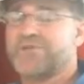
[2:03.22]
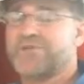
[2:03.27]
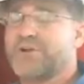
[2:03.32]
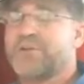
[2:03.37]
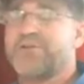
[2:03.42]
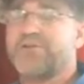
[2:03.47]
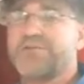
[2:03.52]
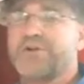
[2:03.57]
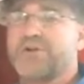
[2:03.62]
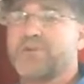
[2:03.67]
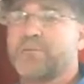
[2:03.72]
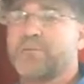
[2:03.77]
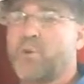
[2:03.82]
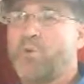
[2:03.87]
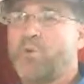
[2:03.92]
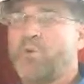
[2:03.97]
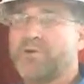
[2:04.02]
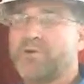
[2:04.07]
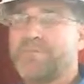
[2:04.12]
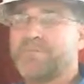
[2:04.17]
Very, very
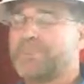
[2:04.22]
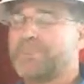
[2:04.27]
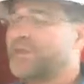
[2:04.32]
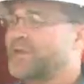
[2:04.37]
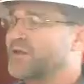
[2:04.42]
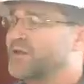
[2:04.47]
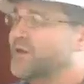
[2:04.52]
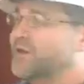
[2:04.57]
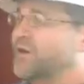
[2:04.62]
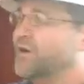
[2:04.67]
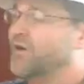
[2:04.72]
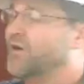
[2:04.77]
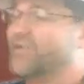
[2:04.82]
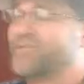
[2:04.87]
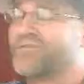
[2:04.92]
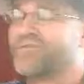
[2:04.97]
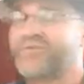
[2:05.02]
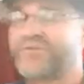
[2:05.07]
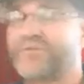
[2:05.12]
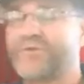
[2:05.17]
important. On
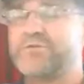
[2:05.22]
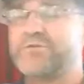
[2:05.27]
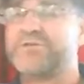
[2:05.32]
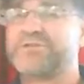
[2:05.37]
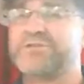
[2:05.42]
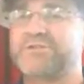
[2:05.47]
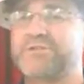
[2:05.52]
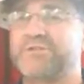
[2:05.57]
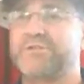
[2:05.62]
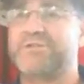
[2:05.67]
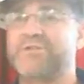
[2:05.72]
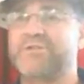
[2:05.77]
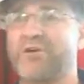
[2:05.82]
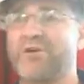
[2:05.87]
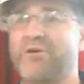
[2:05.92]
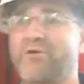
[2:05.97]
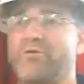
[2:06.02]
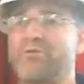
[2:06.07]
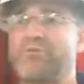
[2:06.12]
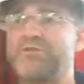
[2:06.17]
the first
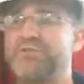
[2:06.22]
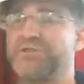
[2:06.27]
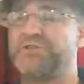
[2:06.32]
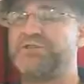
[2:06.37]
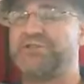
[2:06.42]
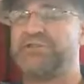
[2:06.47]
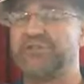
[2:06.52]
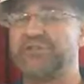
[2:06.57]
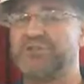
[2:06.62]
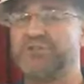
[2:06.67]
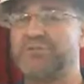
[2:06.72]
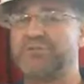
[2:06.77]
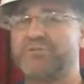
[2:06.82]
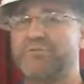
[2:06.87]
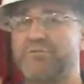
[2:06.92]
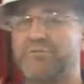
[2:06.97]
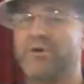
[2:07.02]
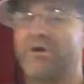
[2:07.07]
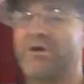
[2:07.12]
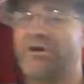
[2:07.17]
zone, should you
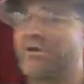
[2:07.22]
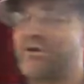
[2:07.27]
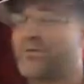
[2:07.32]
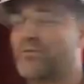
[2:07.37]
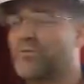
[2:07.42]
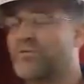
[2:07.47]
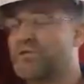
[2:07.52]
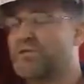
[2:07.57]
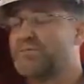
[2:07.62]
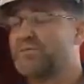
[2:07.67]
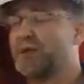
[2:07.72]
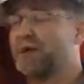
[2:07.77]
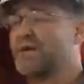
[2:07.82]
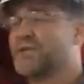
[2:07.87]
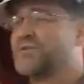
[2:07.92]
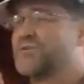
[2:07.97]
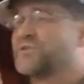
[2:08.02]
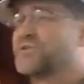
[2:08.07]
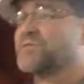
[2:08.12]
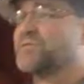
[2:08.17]
just
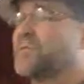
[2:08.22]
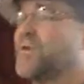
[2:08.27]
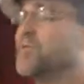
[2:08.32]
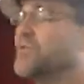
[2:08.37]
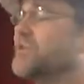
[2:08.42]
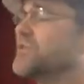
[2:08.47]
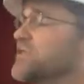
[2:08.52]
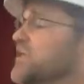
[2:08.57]
respond to smoke